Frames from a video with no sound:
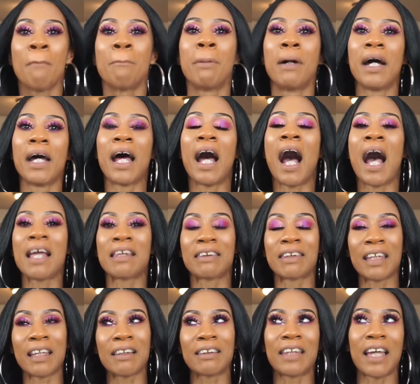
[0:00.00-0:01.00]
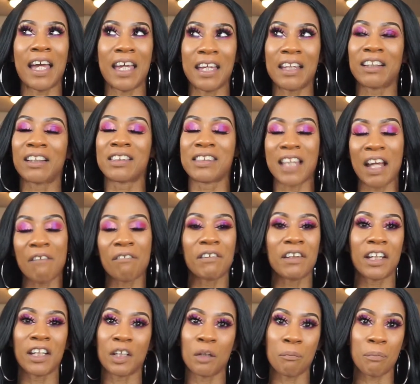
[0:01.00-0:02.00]
But I think that it
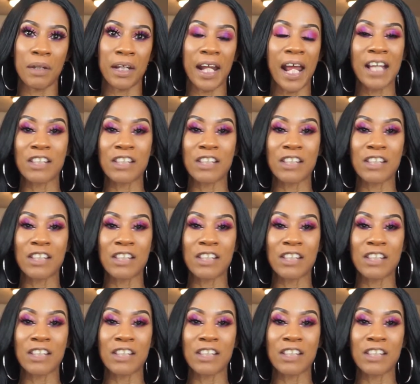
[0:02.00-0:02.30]
definitely could have been